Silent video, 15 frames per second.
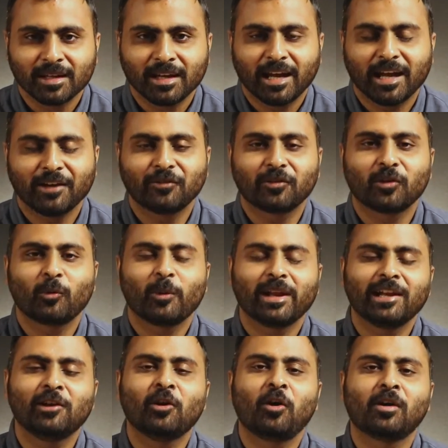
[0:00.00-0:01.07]
And for a
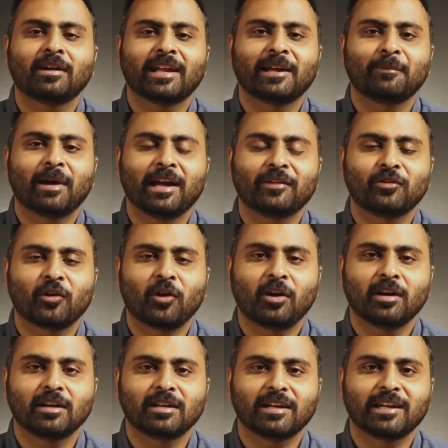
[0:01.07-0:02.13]
very long time I
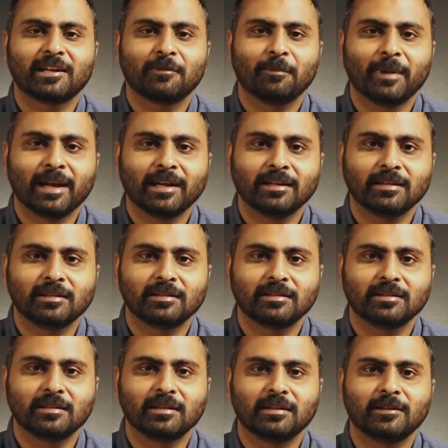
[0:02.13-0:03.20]
thought it meant
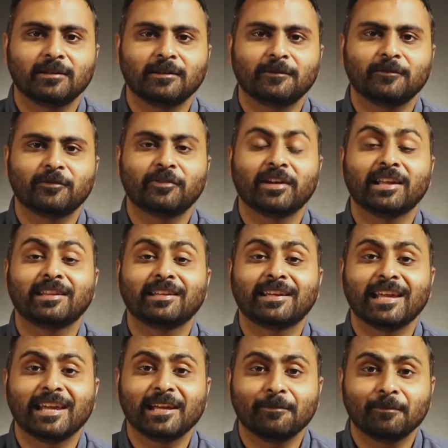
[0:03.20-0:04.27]
faith
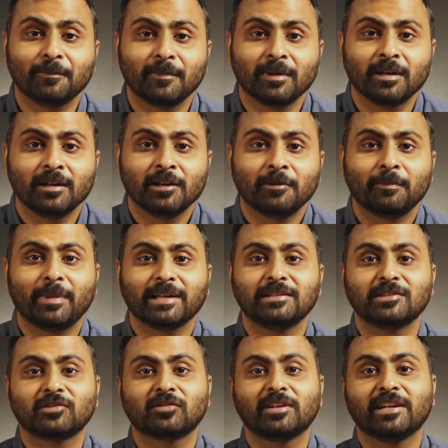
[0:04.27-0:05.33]
came by
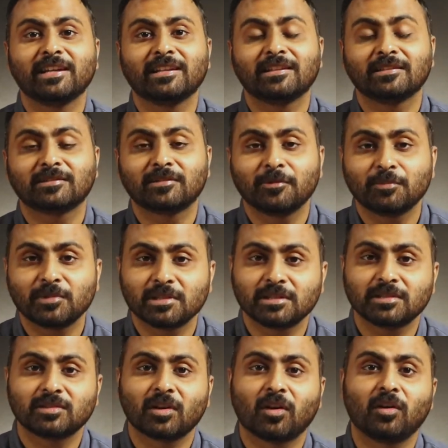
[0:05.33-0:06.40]
just reading the
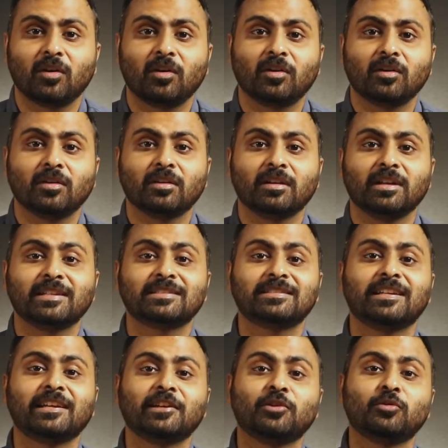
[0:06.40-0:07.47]
scriptures or
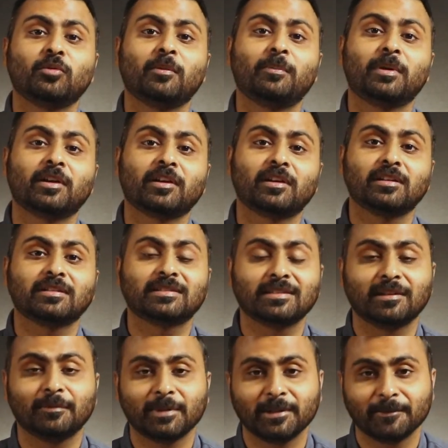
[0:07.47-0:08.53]
listening to a particular
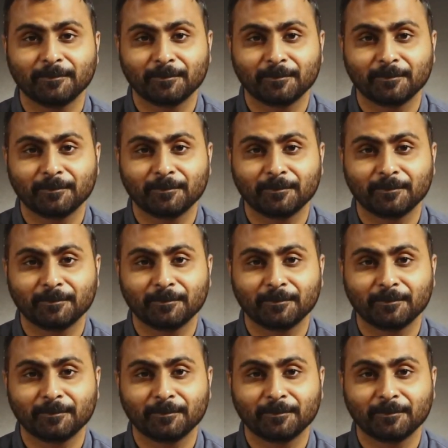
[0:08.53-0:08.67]
sermon.